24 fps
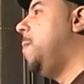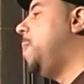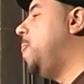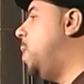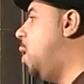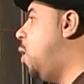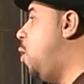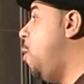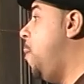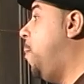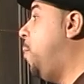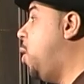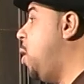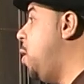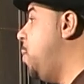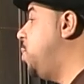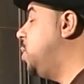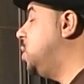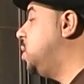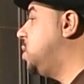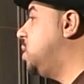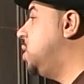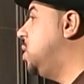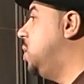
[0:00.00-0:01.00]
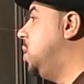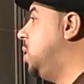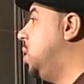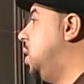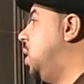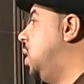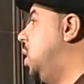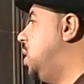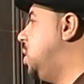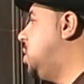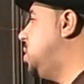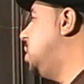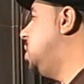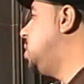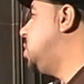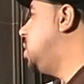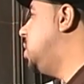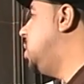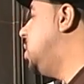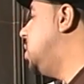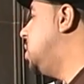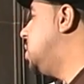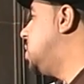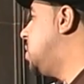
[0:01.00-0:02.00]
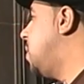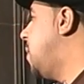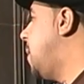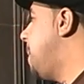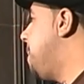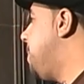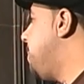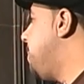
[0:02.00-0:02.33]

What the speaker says: The whole purpose essentially is